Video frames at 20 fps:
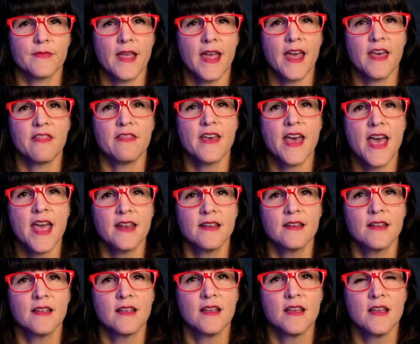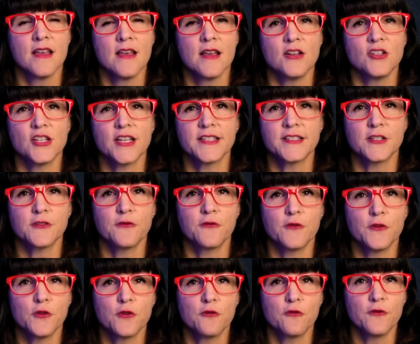And then, just a
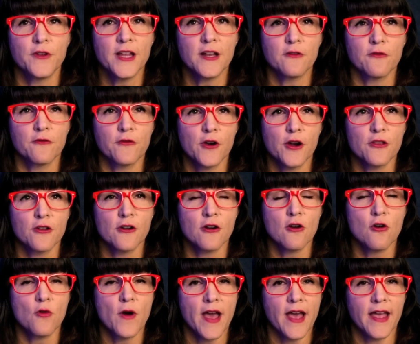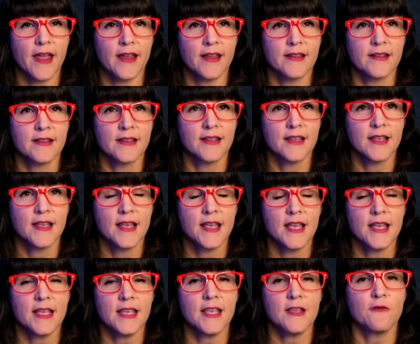few feet further away,
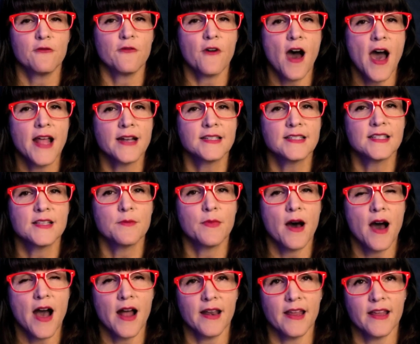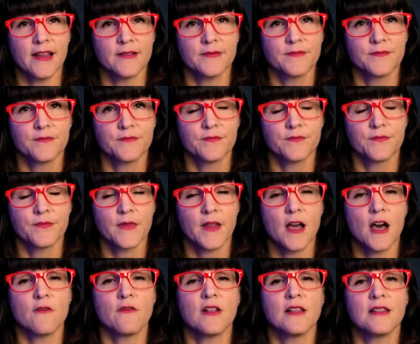he finds the body
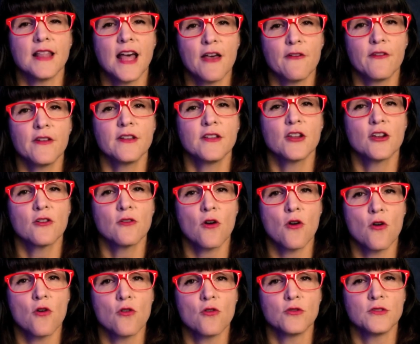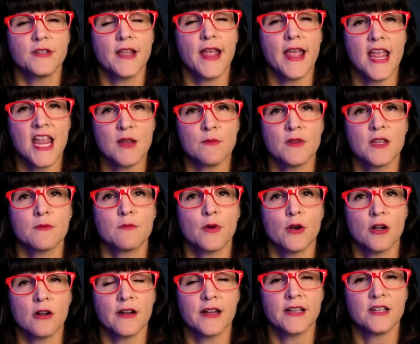of 11-year-old Amy
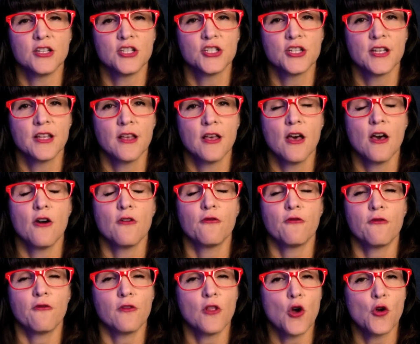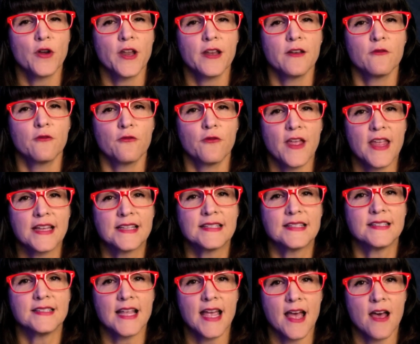Burridge floating
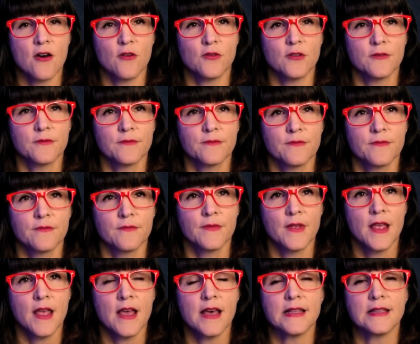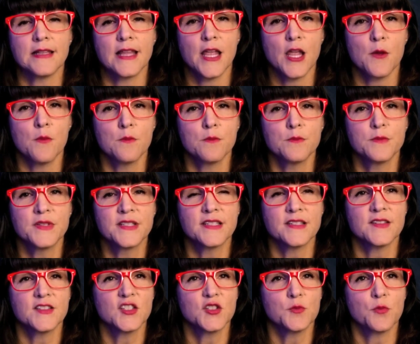face down, limbs
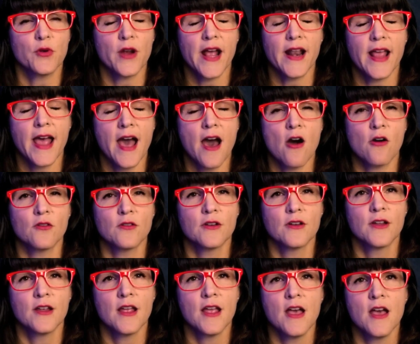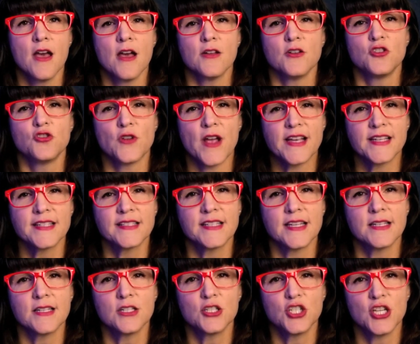spread out, dressed in